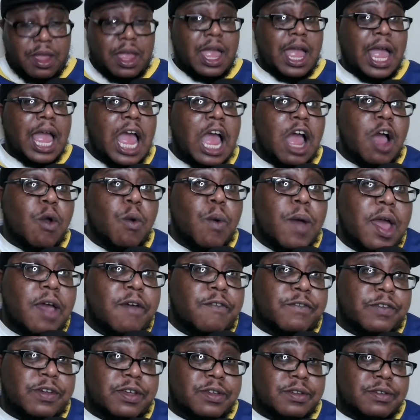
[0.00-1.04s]

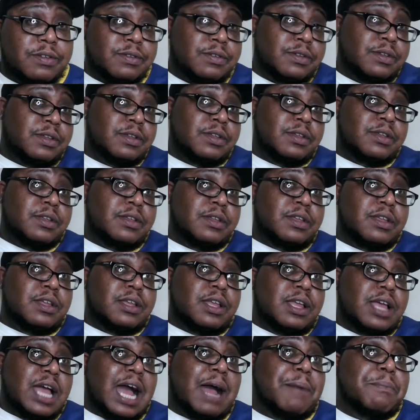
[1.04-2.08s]

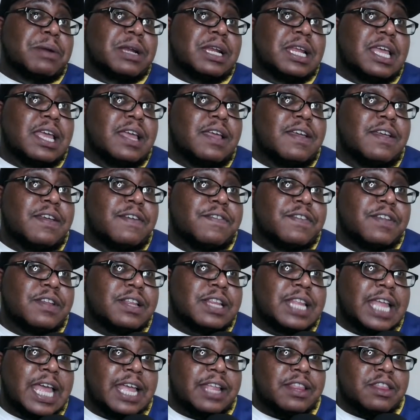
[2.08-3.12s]
I believe
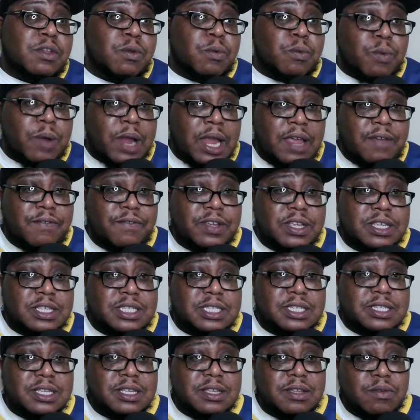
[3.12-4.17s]
that the
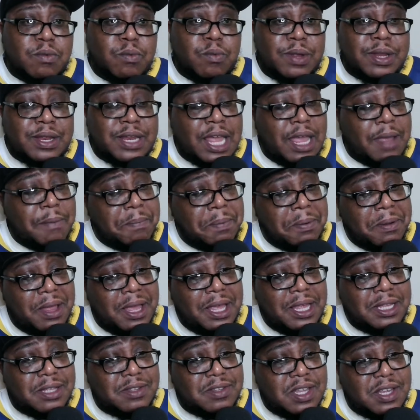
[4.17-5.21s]
Ravens, when they
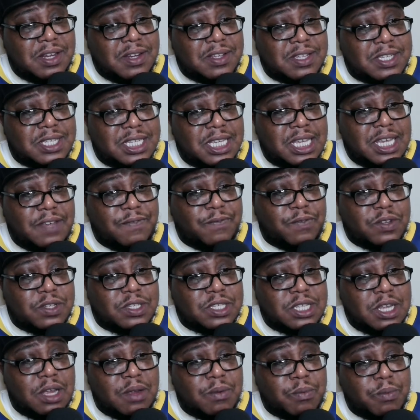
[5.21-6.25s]
played Tennessee for
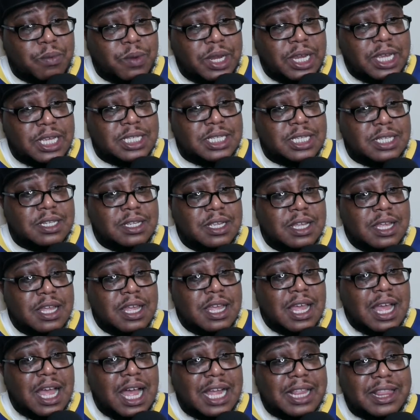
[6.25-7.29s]
some reason,
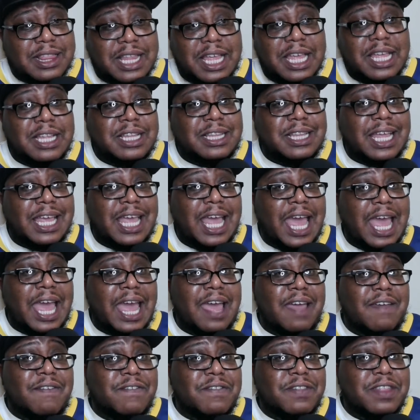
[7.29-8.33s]
I think they
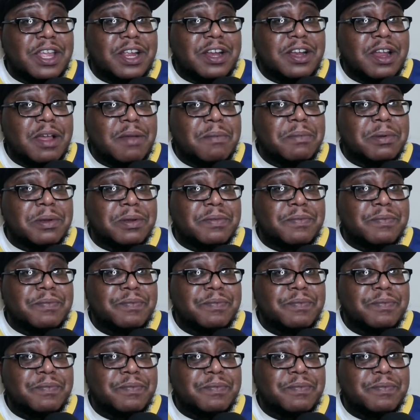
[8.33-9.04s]
have their number.